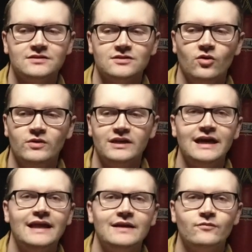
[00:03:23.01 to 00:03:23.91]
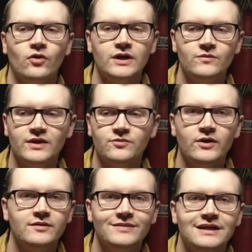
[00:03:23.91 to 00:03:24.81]
And so when the guy that I'm working with
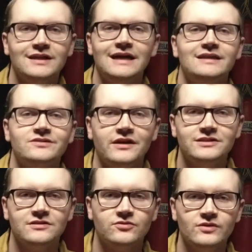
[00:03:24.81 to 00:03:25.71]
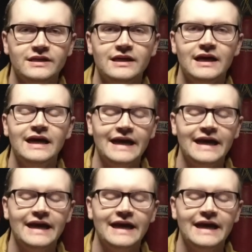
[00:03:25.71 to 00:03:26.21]
recommended that I teach lesson 3,